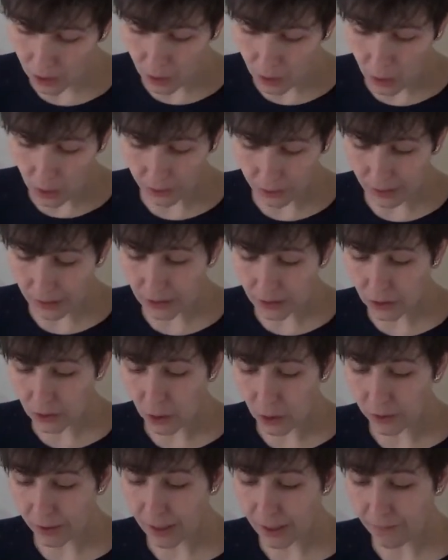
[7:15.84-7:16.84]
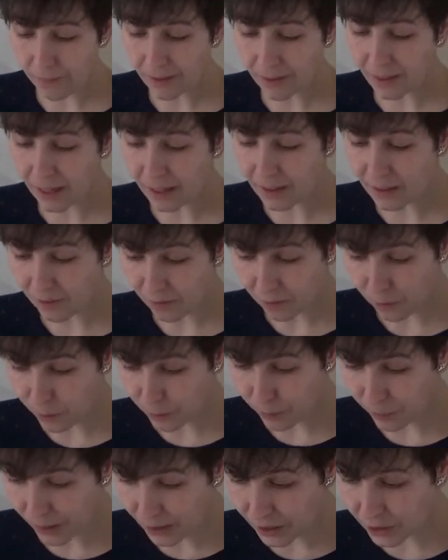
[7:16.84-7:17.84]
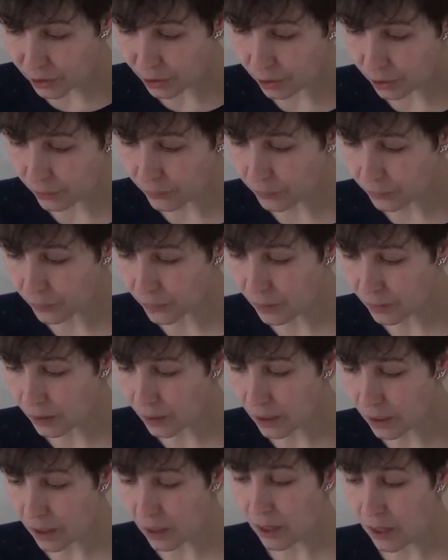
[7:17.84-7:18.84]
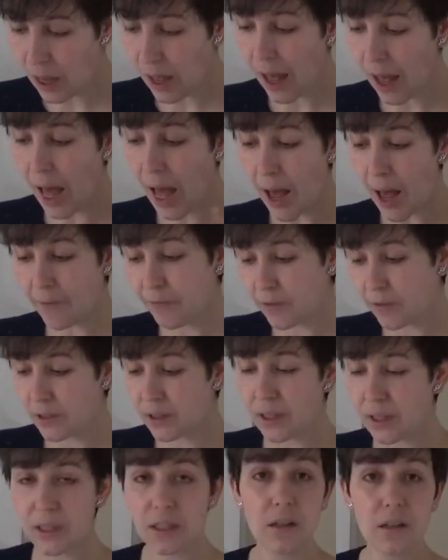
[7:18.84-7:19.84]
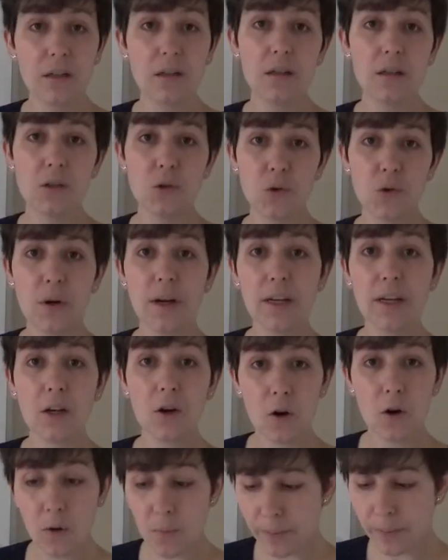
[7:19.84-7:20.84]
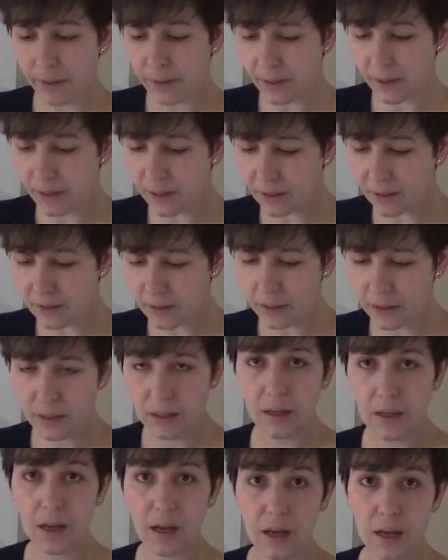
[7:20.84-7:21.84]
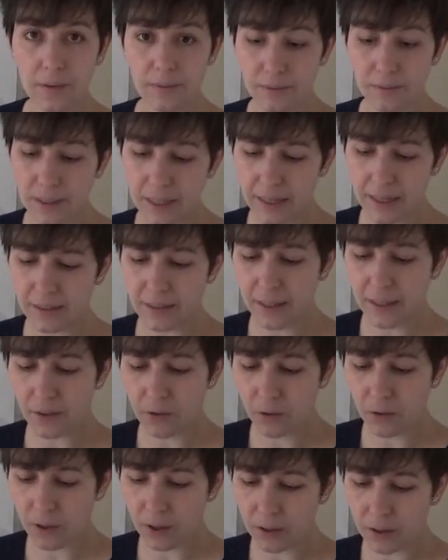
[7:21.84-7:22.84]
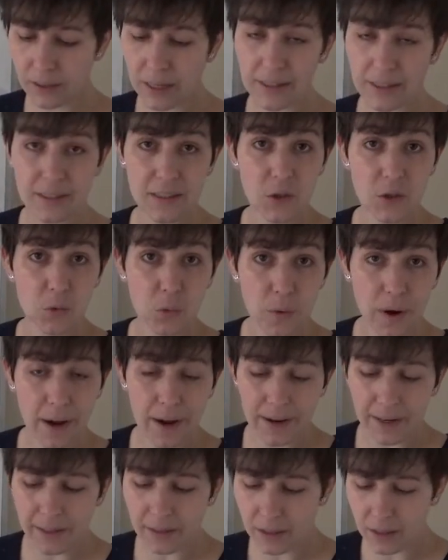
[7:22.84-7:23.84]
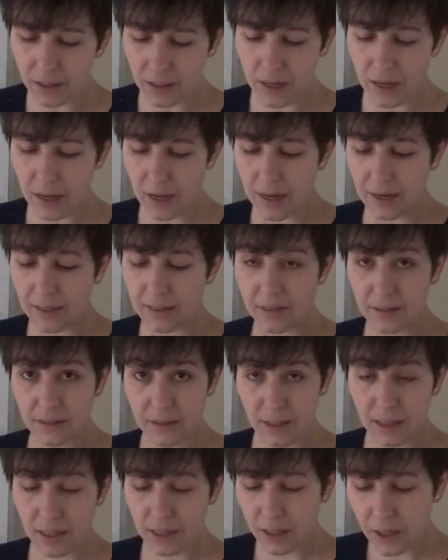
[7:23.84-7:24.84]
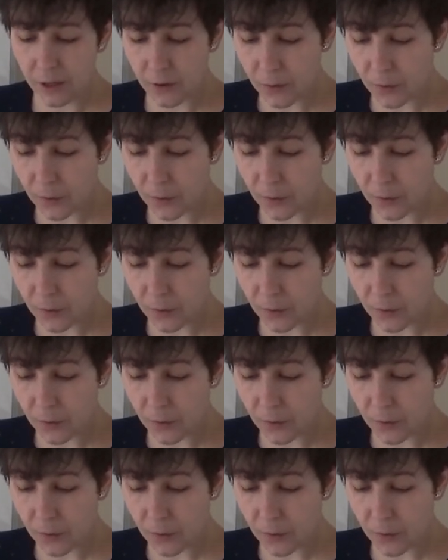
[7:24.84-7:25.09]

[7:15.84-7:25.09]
Okay, so given that information, after trade openness, the answer that is right, C,